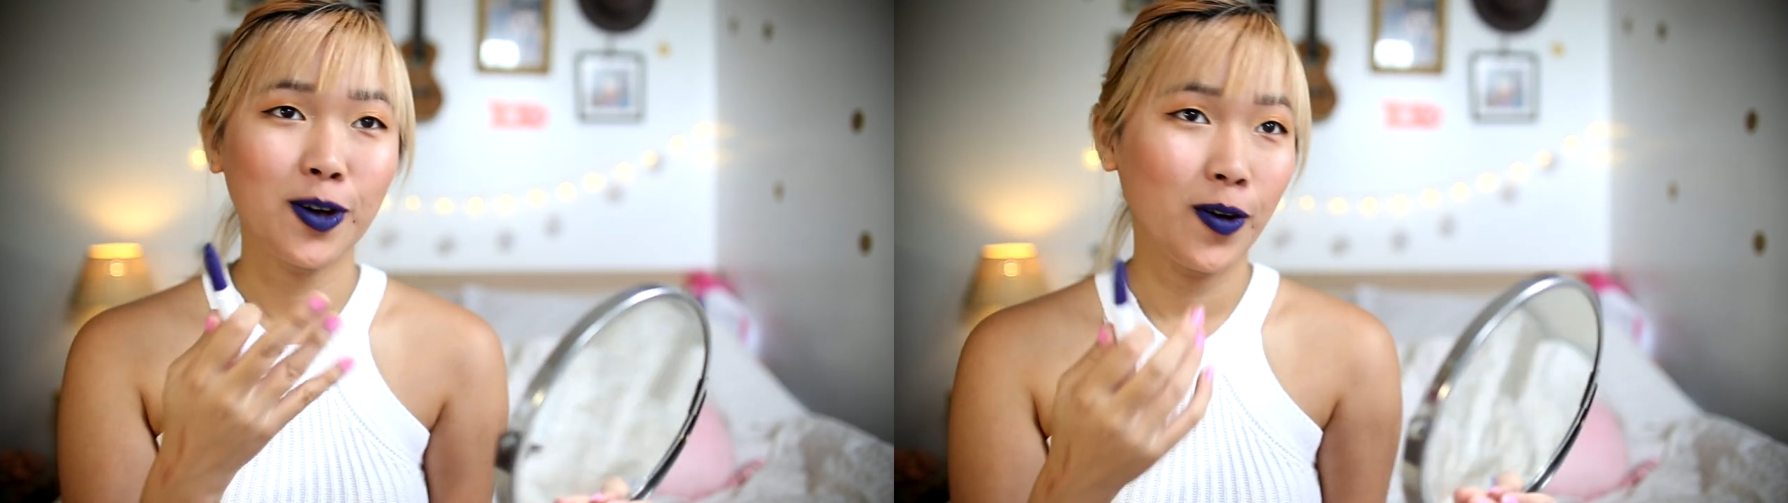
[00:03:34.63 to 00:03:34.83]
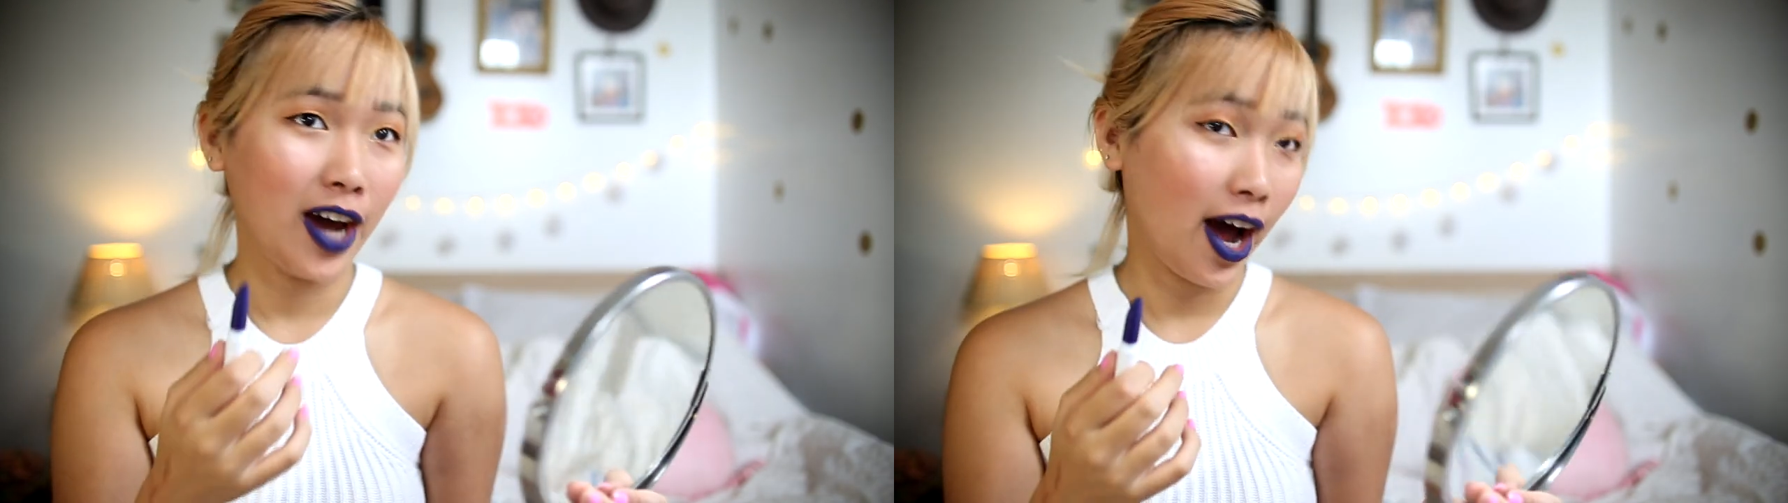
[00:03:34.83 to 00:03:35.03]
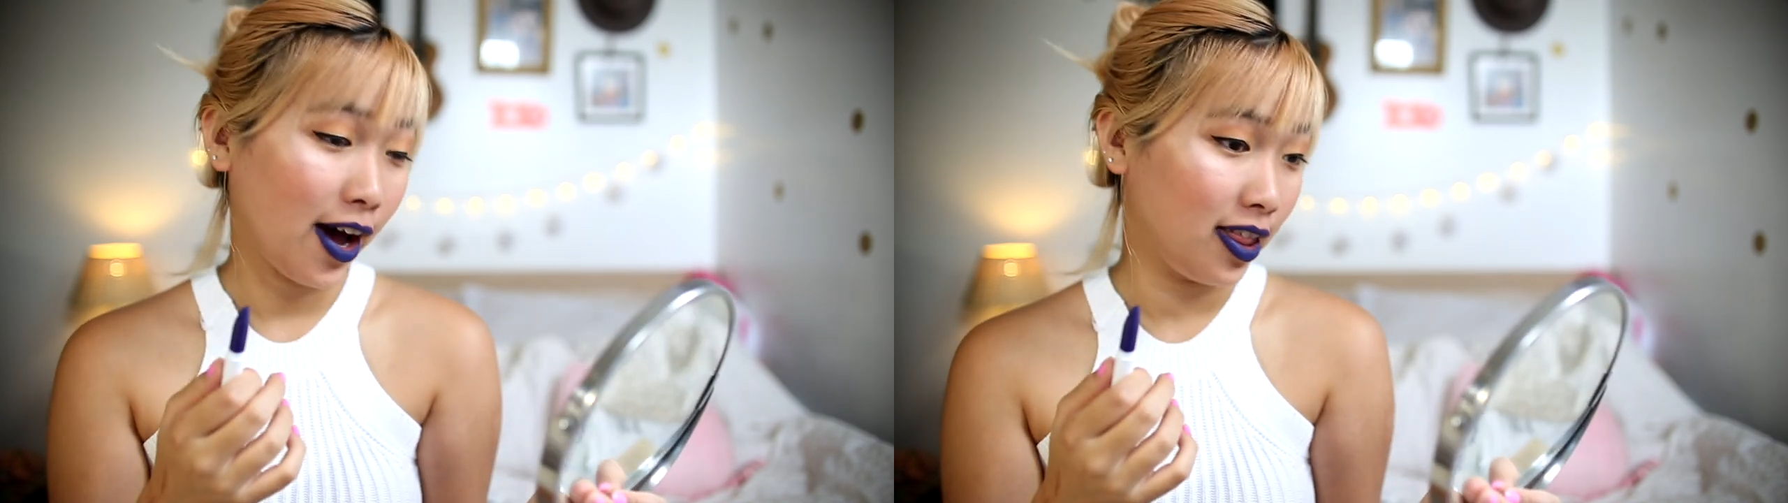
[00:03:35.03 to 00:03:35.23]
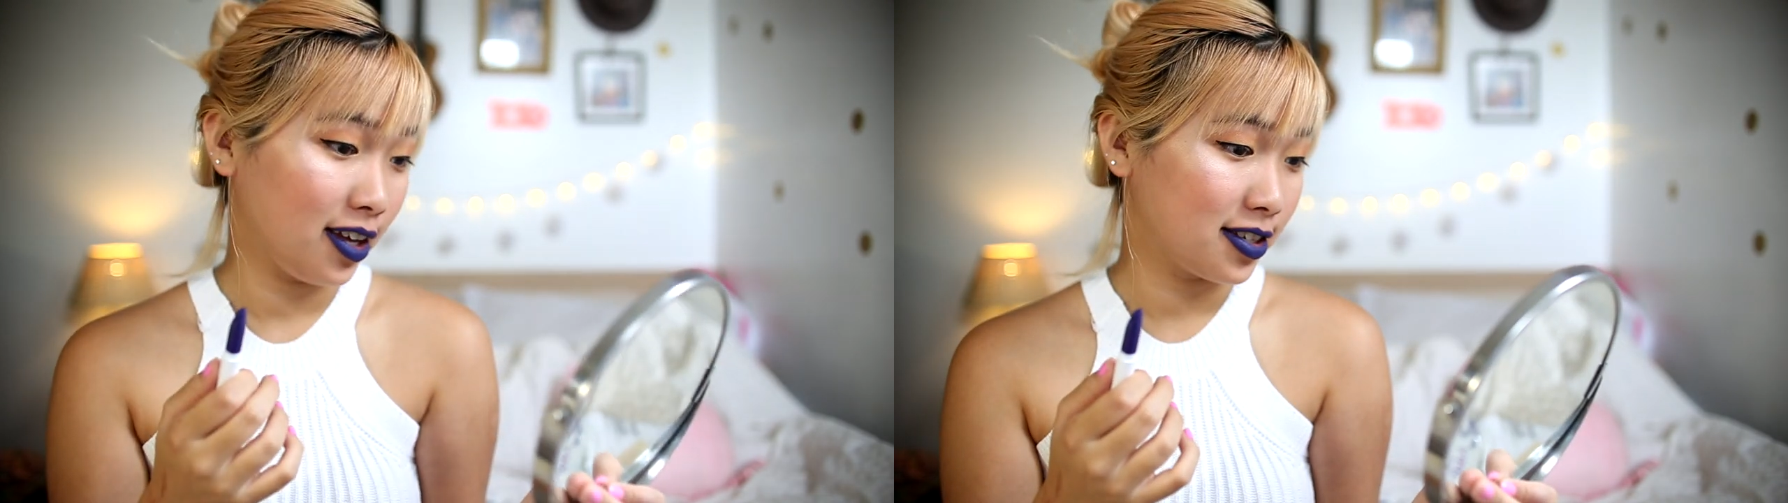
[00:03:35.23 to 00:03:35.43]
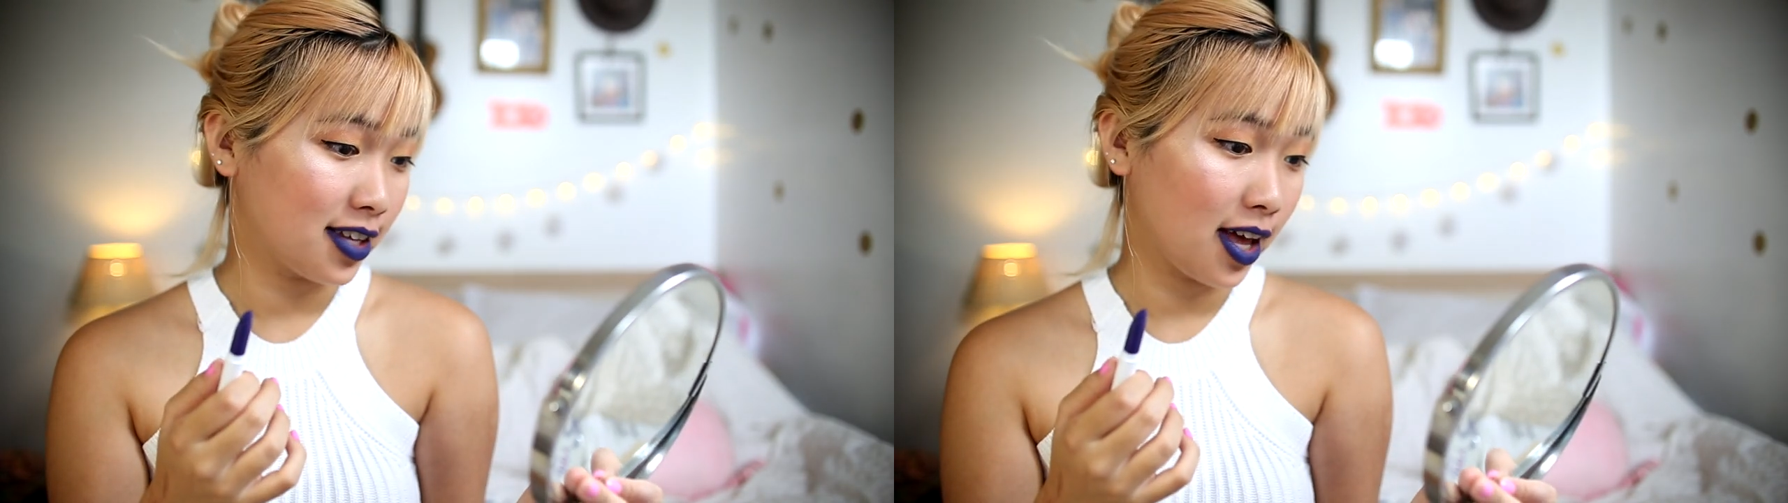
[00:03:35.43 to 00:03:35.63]
show you guys how it
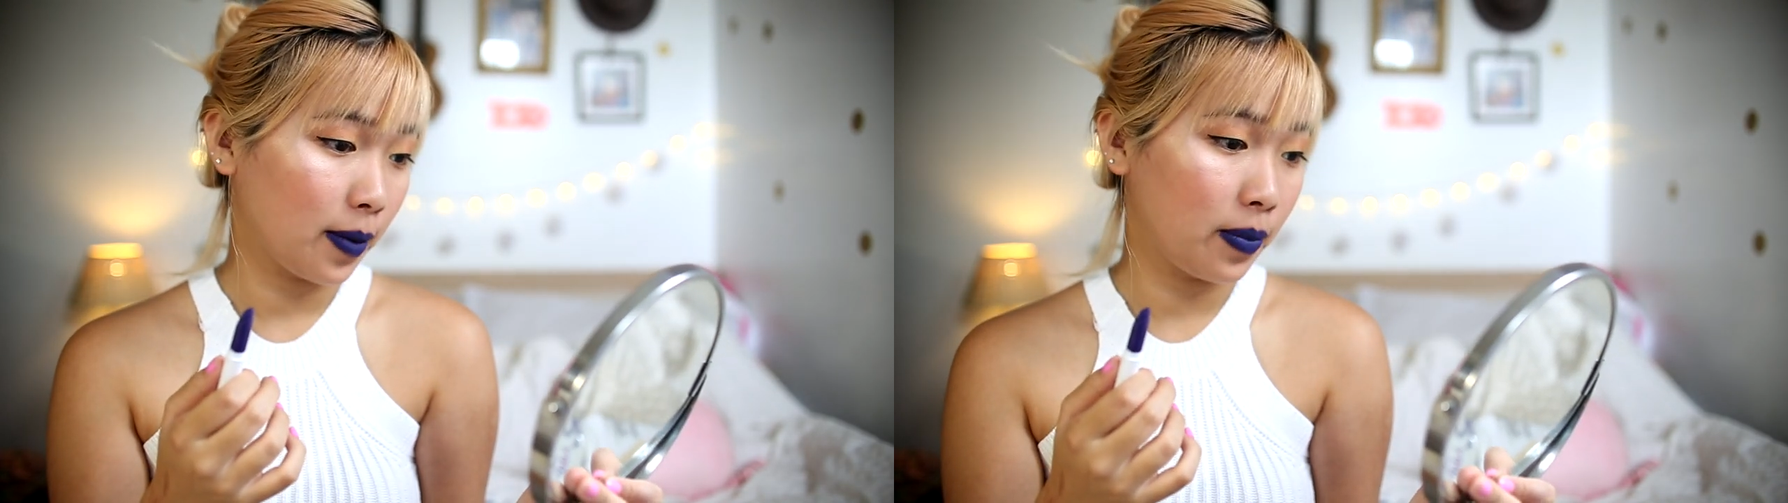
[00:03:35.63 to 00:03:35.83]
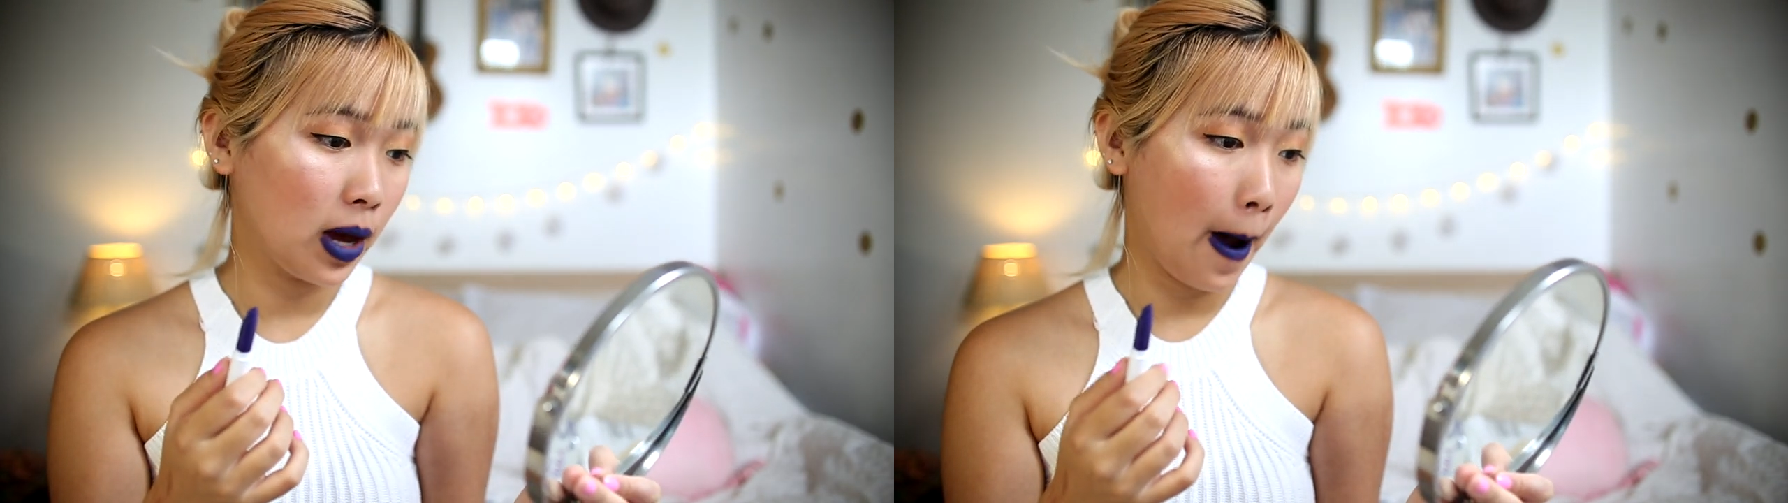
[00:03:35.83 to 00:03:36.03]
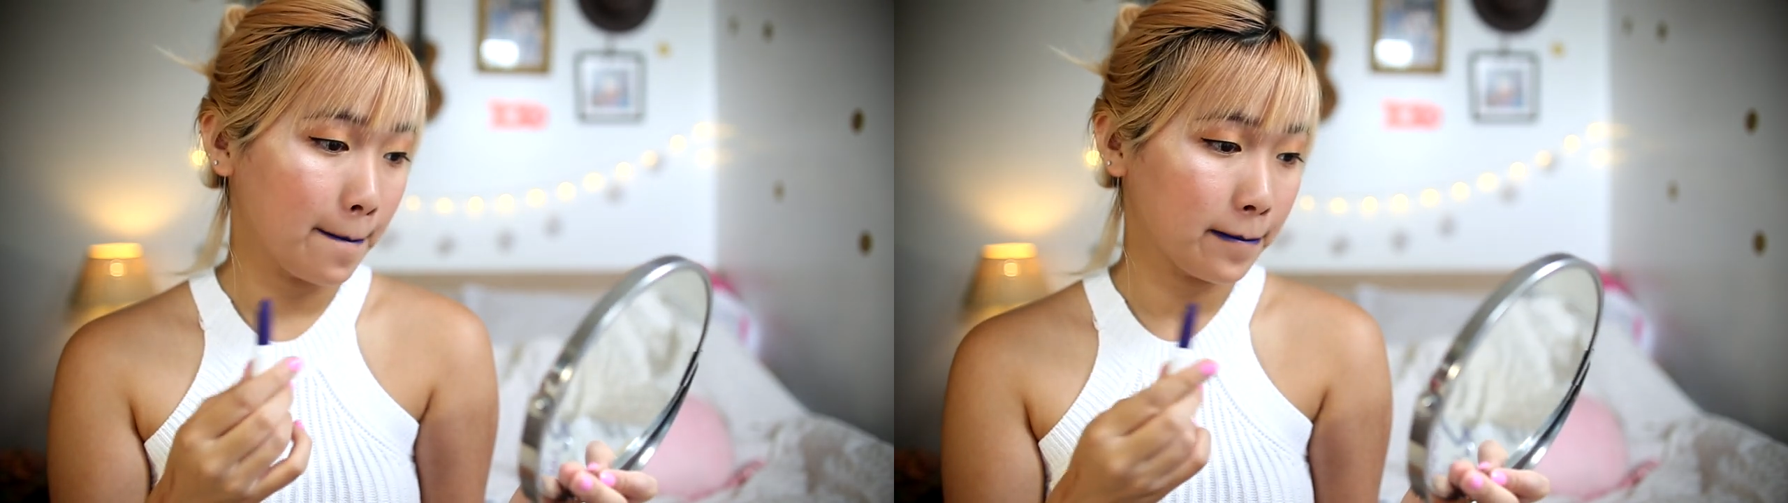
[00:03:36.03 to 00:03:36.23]
looks like, but